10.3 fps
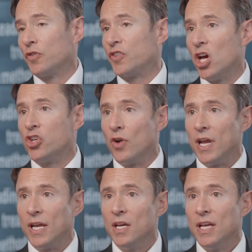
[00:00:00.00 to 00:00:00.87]

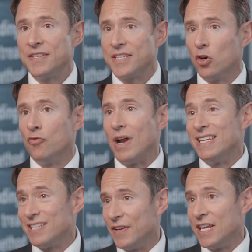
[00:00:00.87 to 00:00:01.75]
surgery is still a
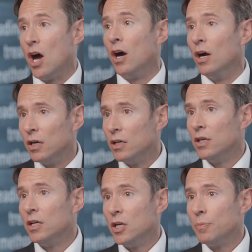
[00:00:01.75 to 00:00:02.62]
relatively young
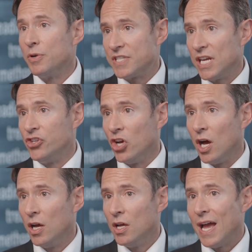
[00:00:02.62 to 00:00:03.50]

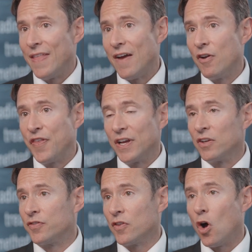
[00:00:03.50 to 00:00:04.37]
procedure, and there are
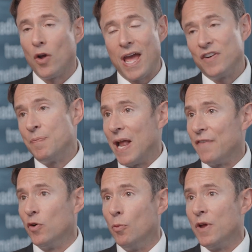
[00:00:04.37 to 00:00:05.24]
things that on every
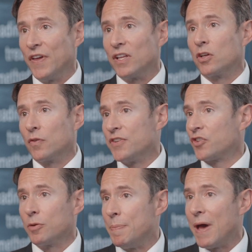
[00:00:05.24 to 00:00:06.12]
platform we think this
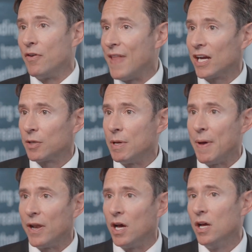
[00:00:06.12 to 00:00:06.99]
could be better and that could be
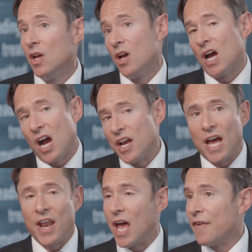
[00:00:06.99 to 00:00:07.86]
better,
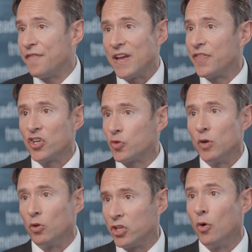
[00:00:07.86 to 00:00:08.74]
and I have faith that Schwind
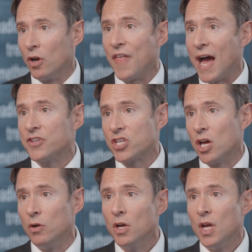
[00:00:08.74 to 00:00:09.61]
will do all of that.
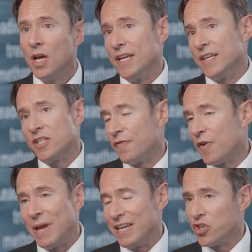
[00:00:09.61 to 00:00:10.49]
So for
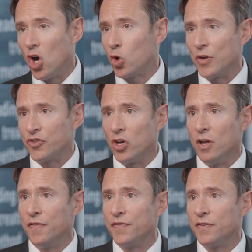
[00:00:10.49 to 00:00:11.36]
me, it's not a question
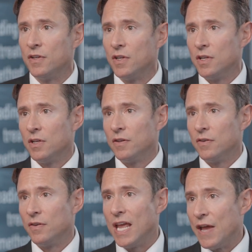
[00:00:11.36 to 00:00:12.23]
of
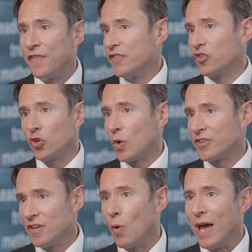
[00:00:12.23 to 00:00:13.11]
if, it's just a
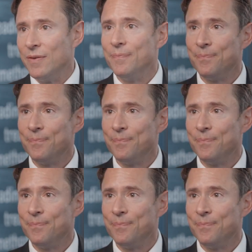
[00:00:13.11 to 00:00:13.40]
question of when.